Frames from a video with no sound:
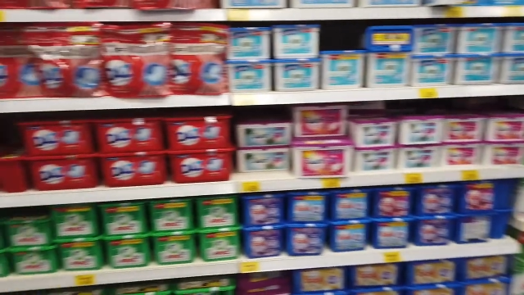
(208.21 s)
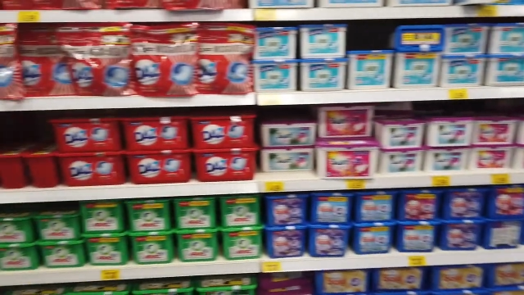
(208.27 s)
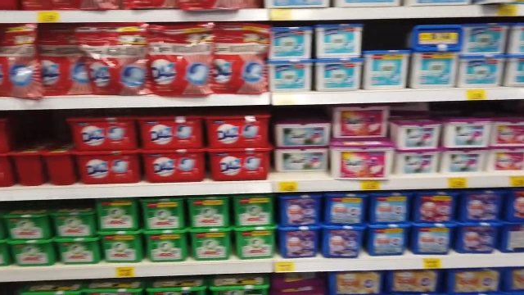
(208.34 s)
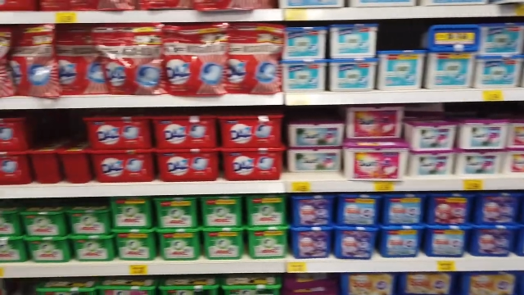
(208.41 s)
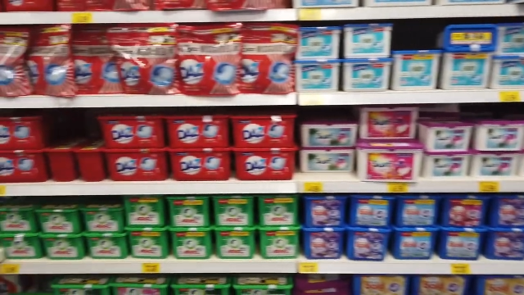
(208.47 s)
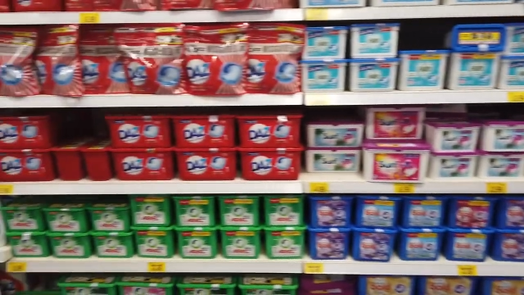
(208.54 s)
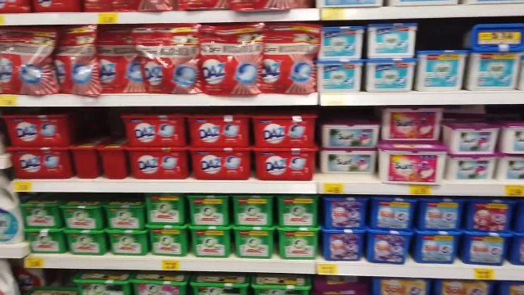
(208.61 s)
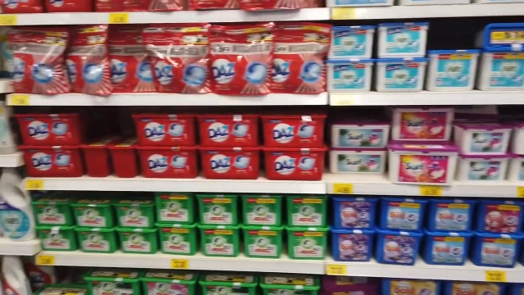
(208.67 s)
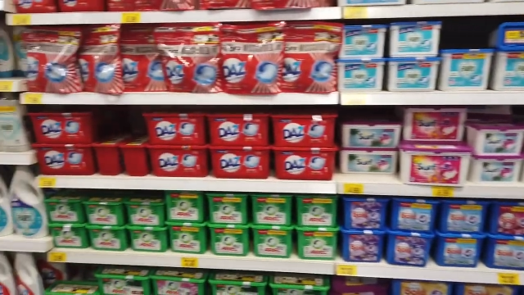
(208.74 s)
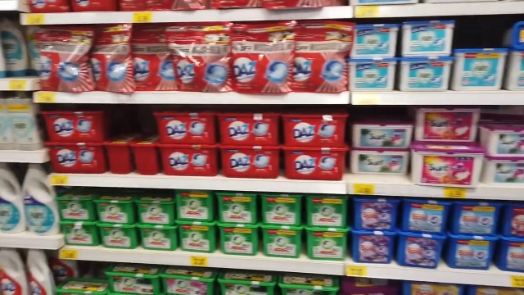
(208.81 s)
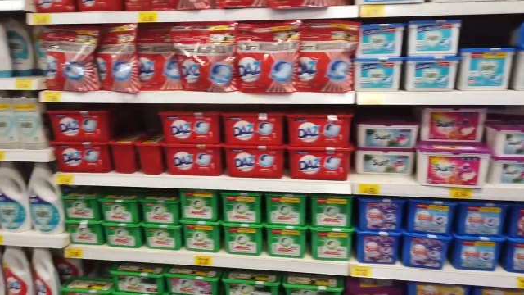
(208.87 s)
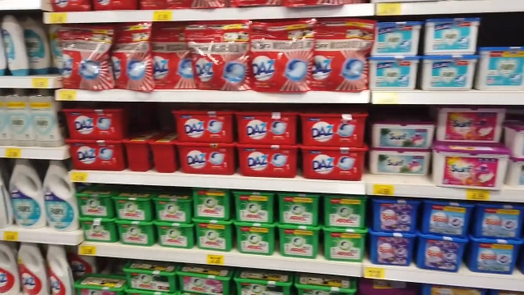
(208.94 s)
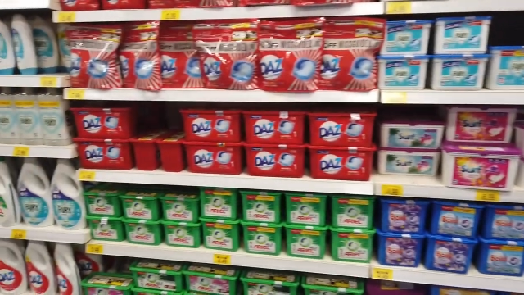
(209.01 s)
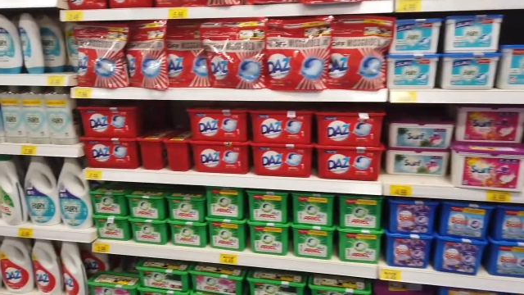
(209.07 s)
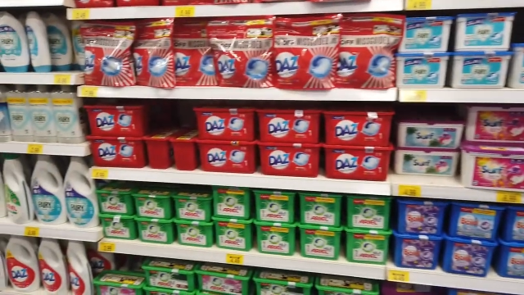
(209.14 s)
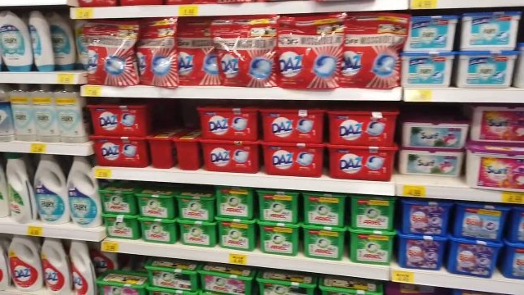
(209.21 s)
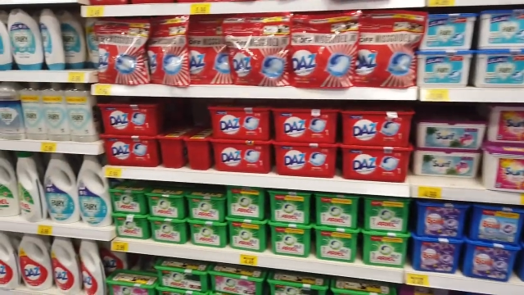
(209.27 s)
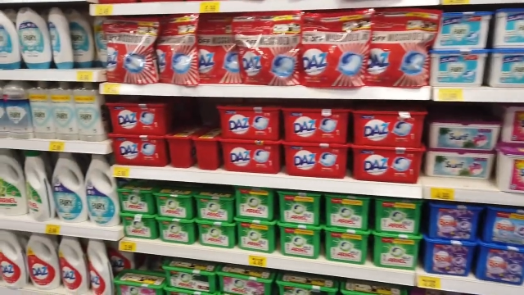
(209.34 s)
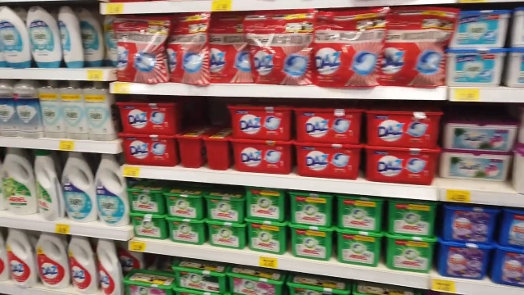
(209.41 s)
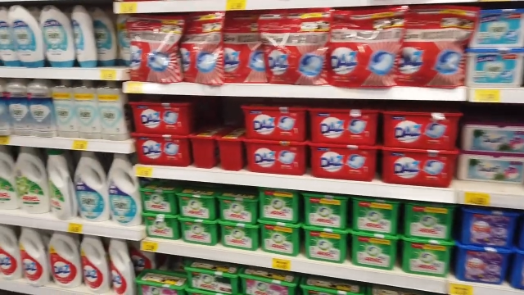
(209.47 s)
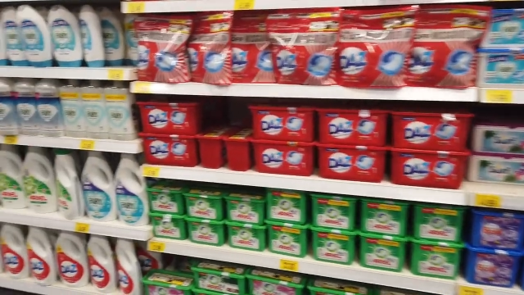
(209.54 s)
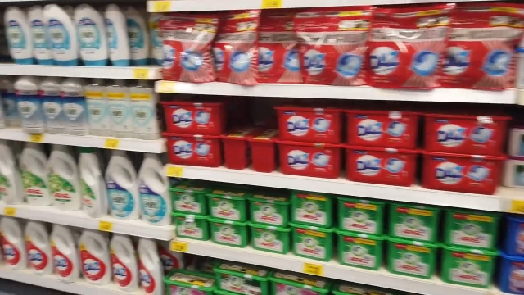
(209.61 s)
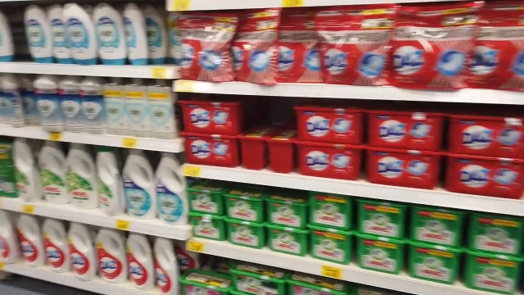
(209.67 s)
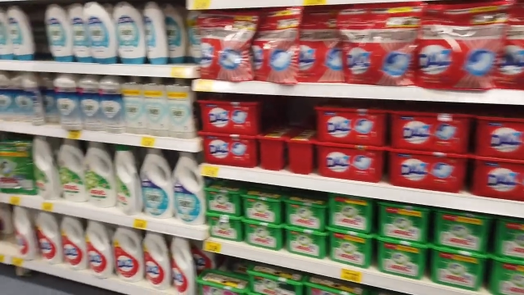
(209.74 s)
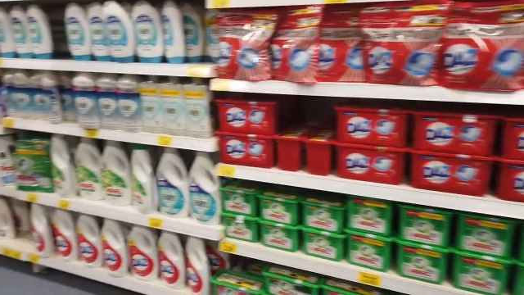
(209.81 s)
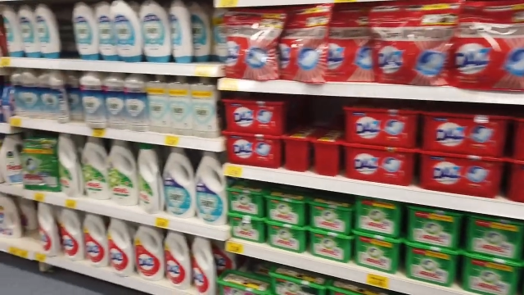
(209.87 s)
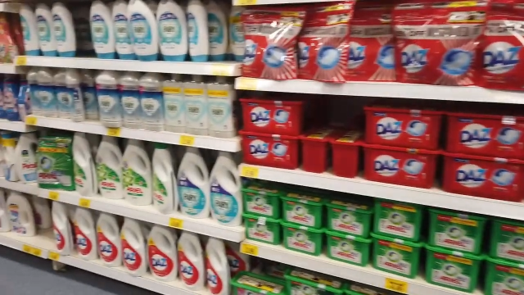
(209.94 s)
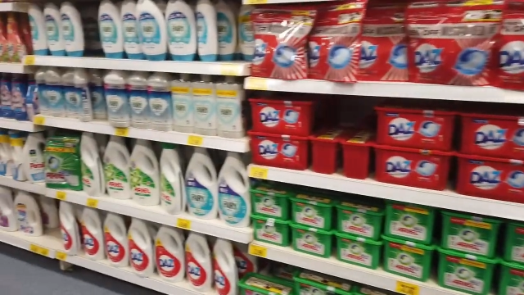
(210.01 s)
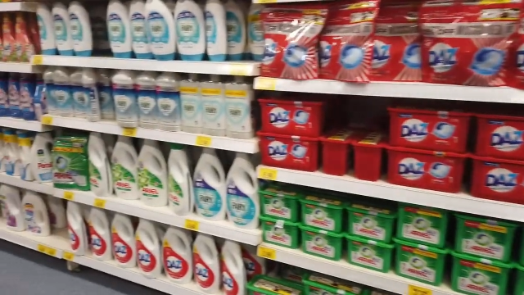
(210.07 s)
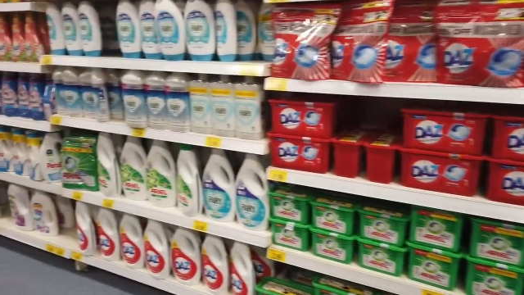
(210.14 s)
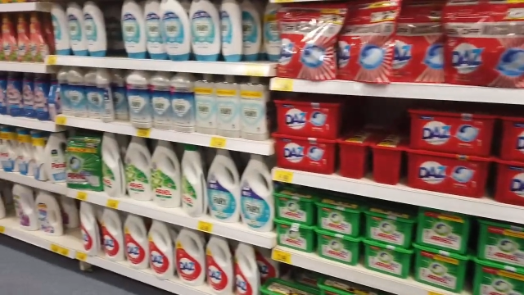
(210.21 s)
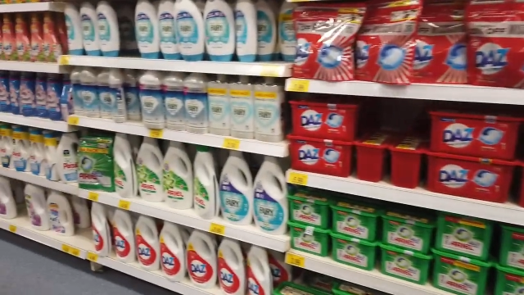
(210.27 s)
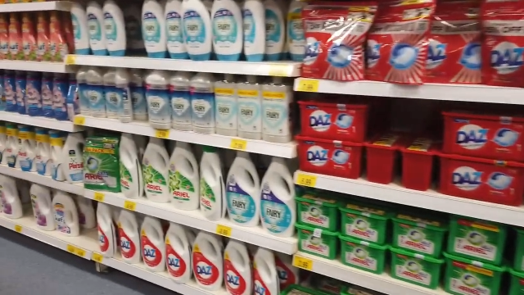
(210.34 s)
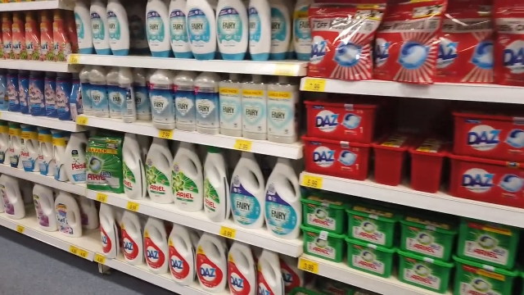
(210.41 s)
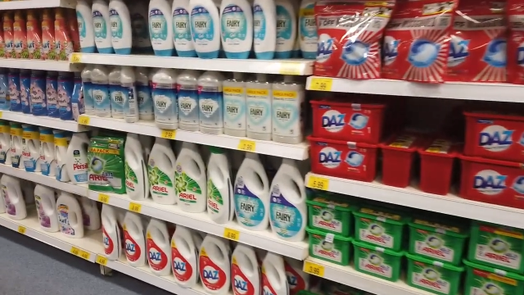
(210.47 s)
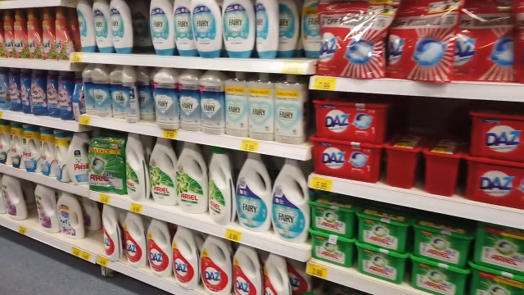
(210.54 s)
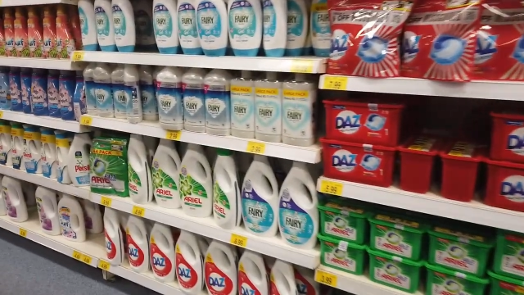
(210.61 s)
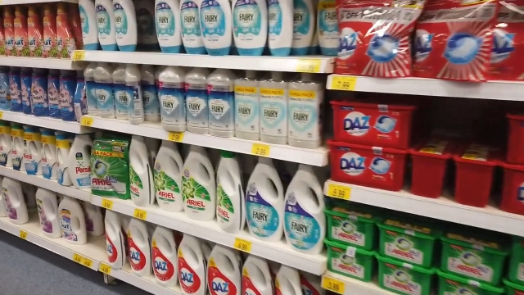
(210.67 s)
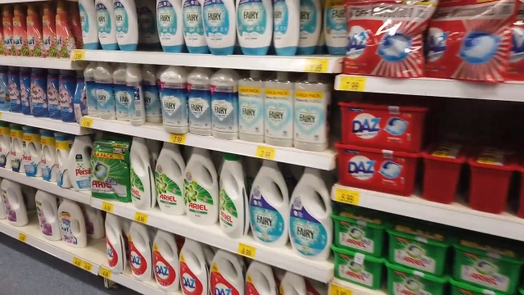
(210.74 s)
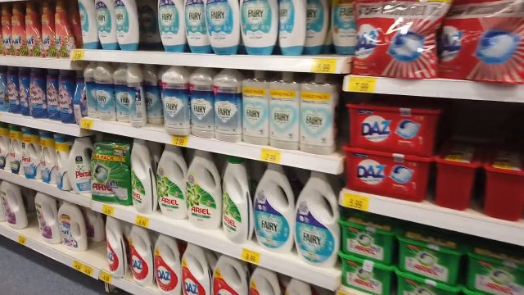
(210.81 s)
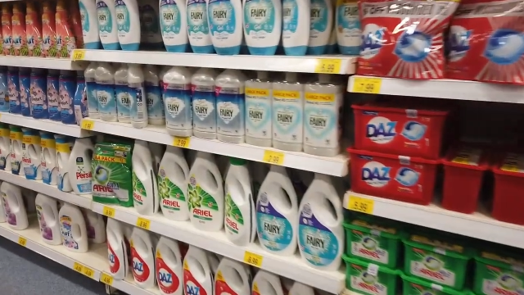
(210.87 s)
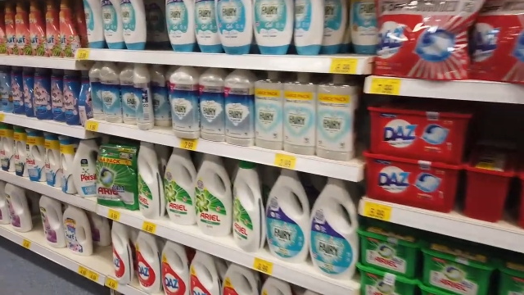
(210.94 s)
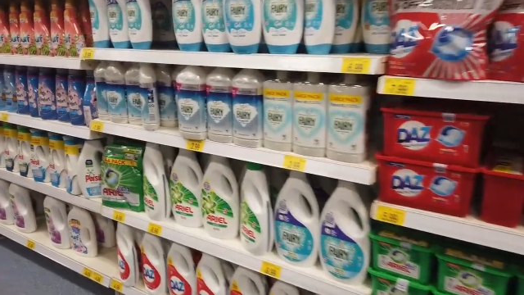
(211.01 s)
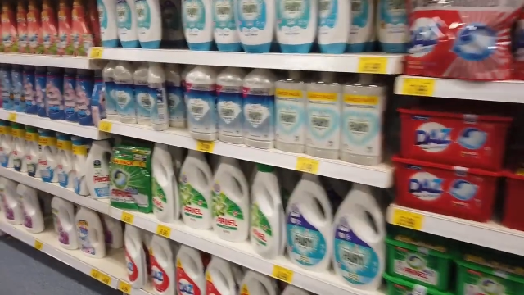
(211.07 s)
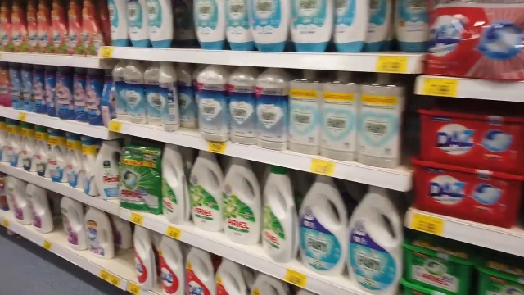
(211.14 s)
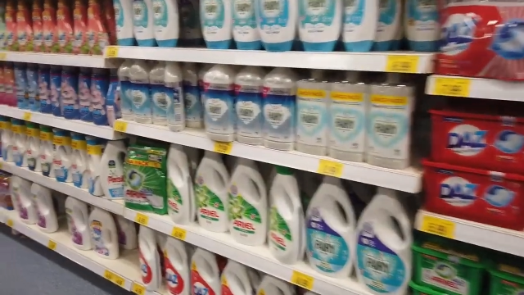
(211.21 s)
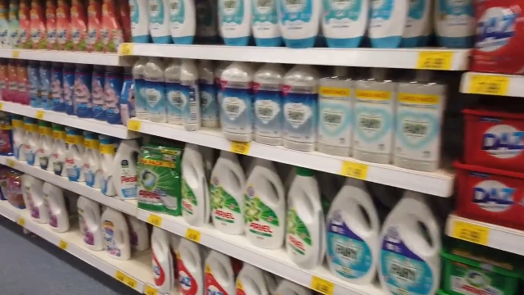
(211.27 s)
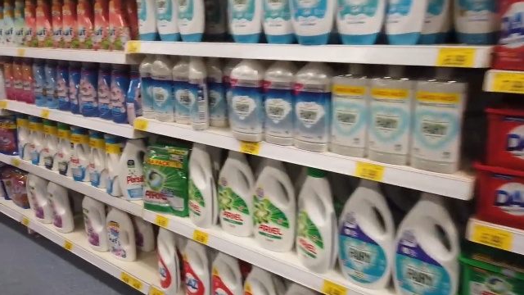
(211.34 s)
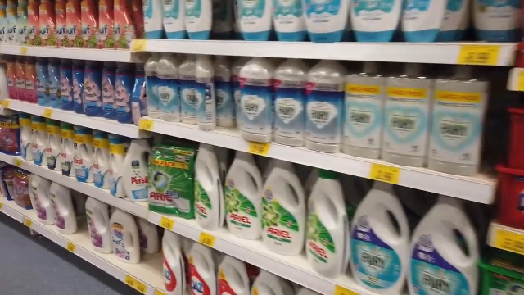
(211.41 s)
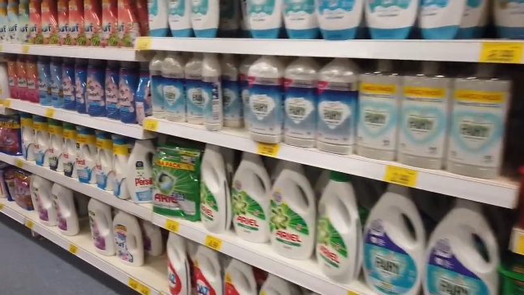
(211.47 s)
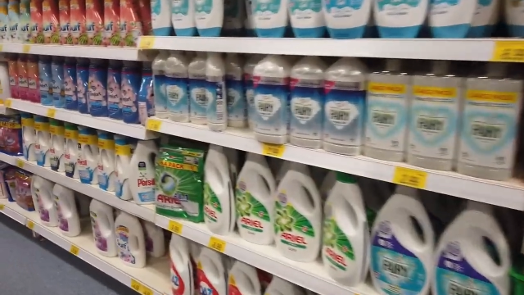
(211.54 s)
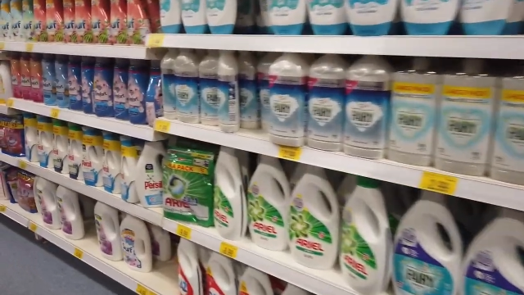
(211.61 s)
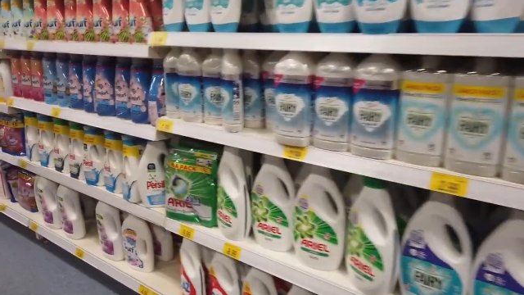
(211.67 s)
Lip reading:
Nobody's mouth can be seen.